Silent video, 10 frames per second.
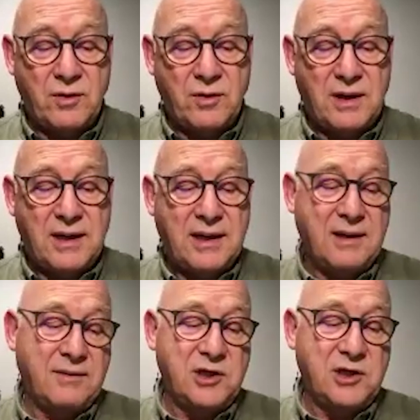
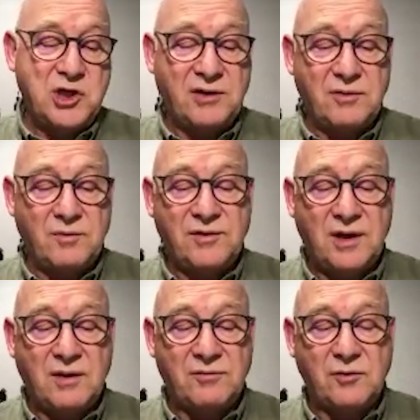the checks
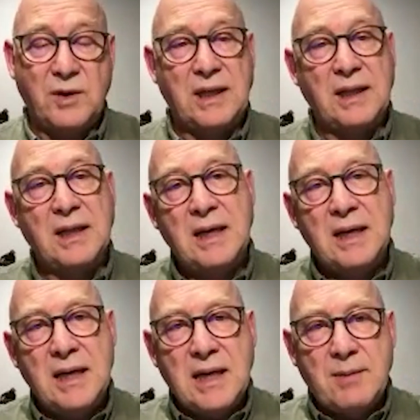themselves as well.
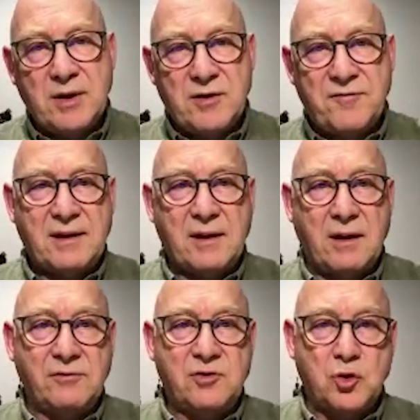But the fact that
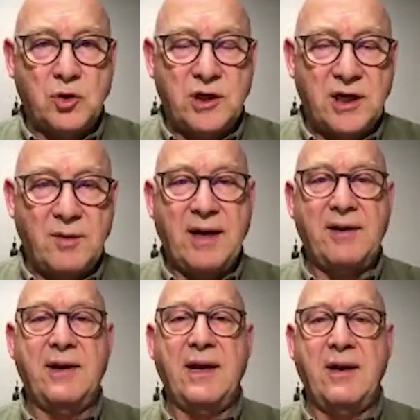I was talking
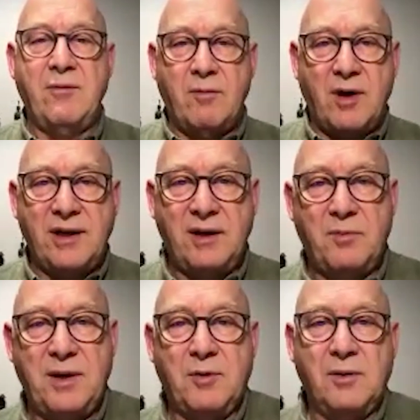about it and
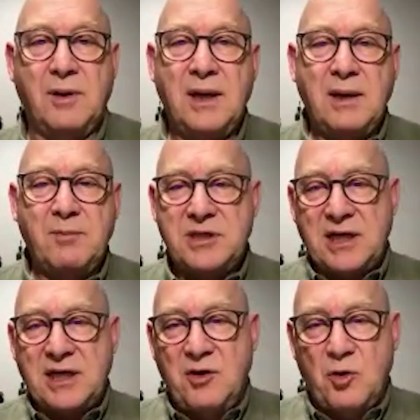reminding people,
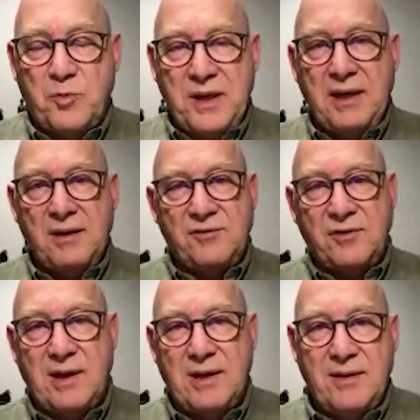particularly your peers
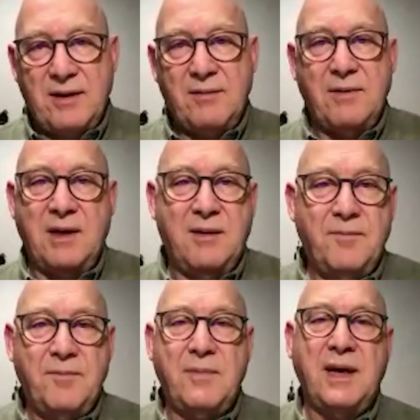around there,
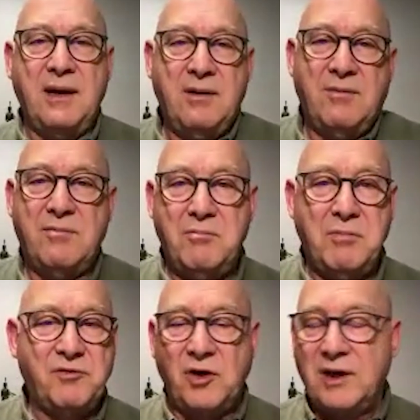and
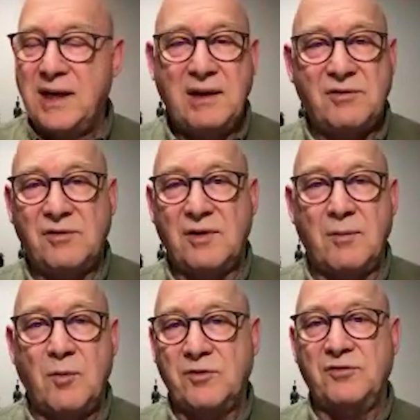certain cancers
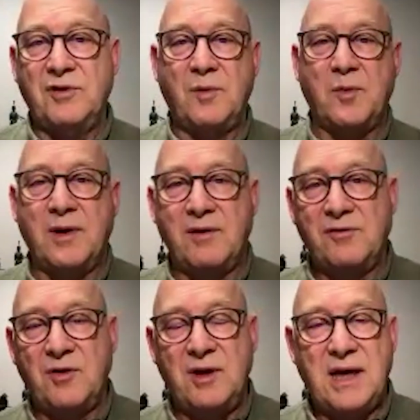are more susceptible at a
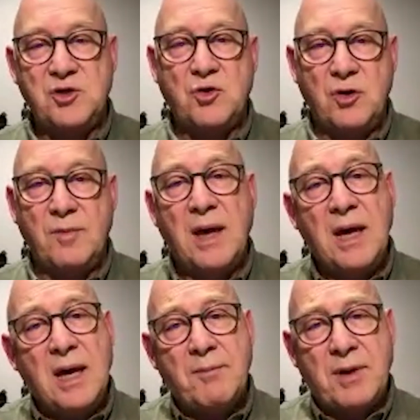certain age group,
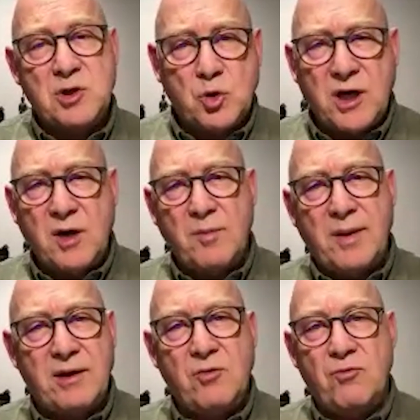by talking
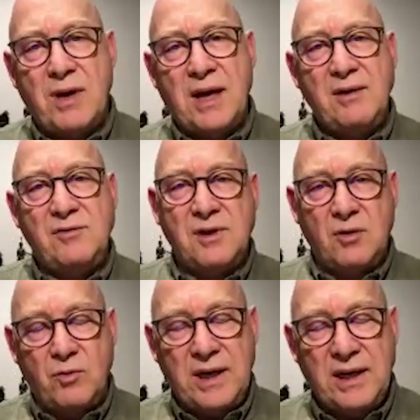about it, you raise
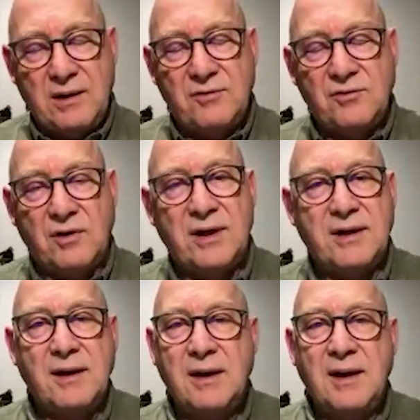the awareness of it.